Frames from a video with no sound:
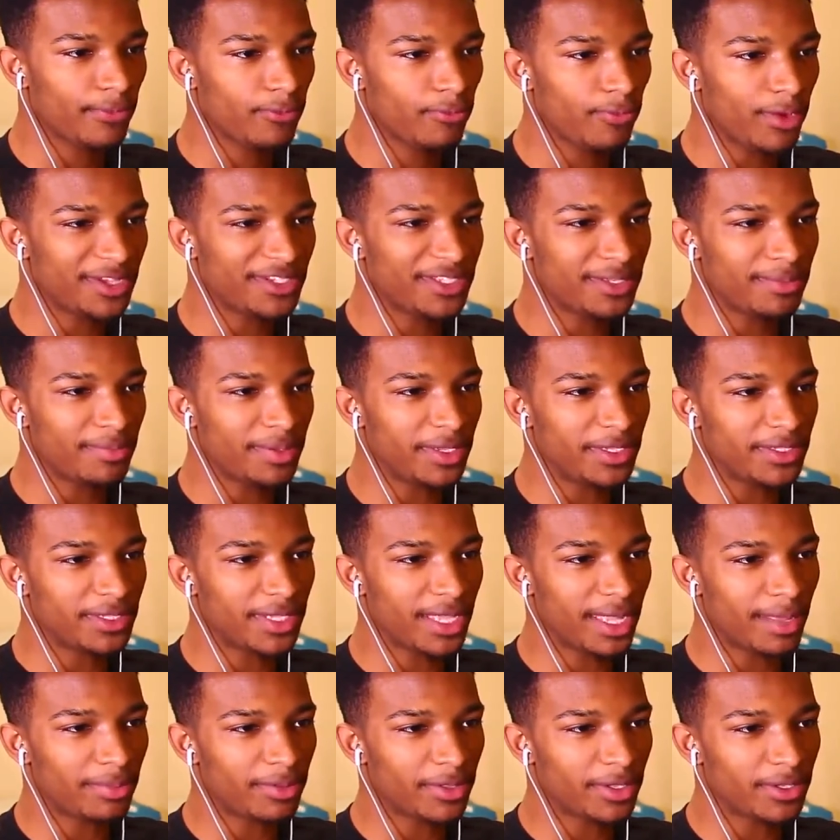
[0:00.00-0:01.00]
Rest in peace to
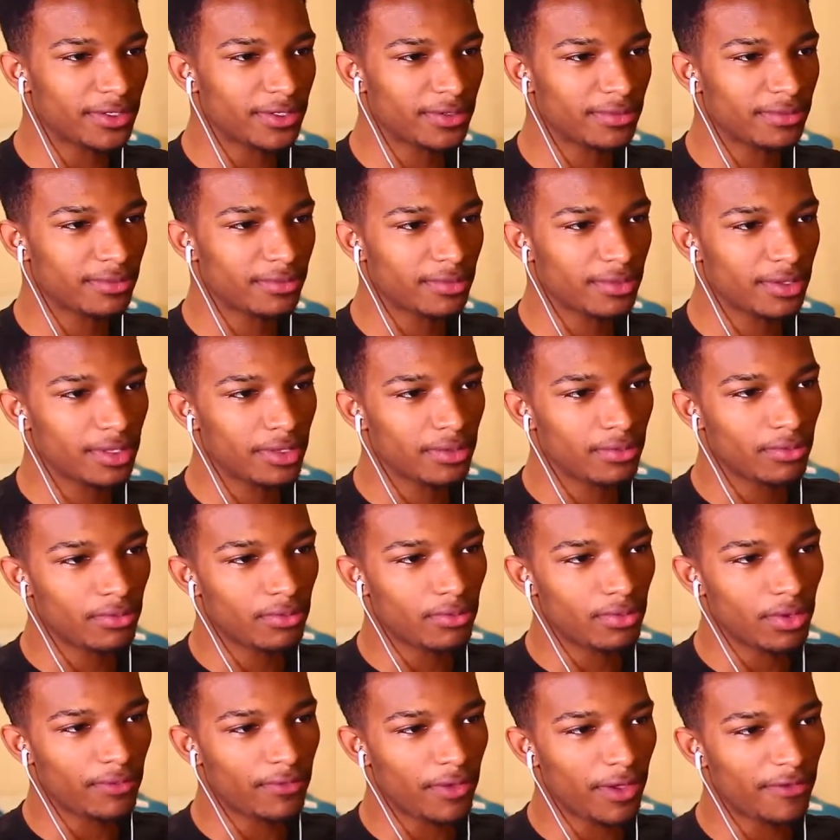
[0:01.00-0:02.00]
that place.
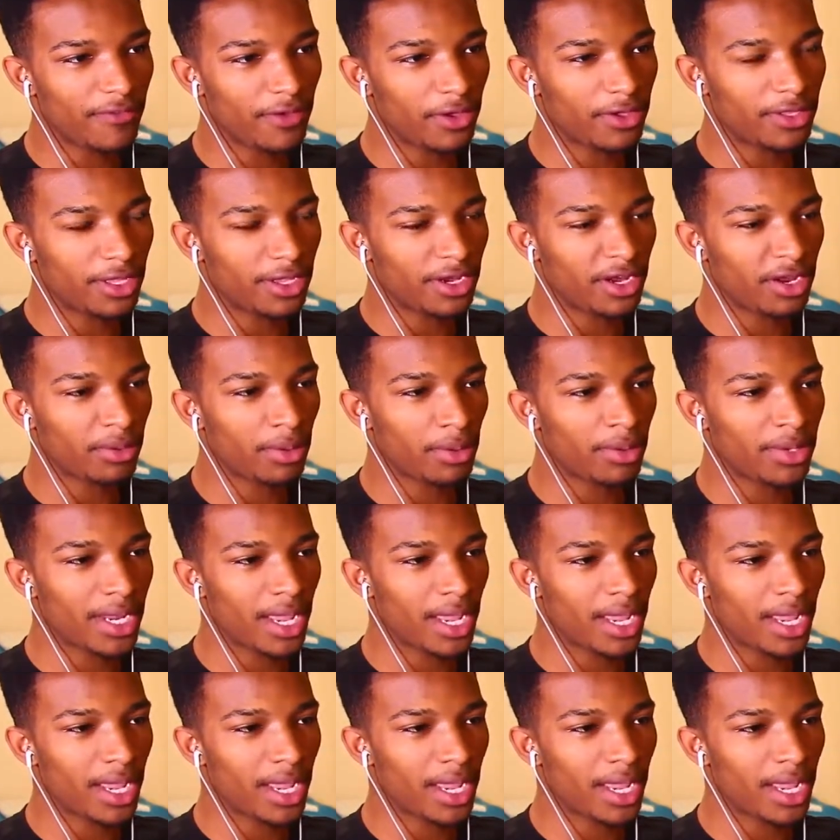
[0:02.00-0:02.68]
If I fell down here, what would